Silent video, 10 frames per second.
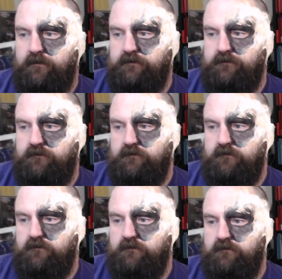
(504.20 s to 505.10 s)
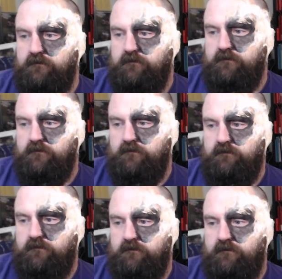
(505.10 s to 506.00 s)

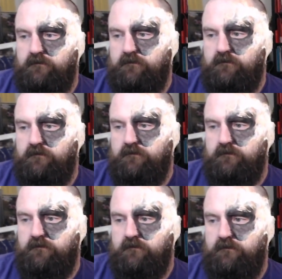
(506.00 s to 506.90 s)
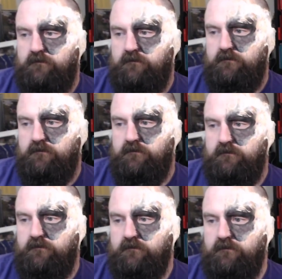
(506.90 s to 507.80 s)

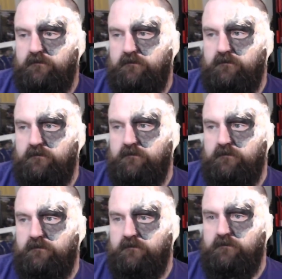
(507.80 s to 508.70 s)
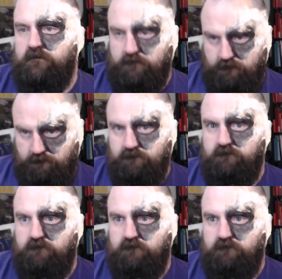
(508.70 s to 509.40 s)
(silent)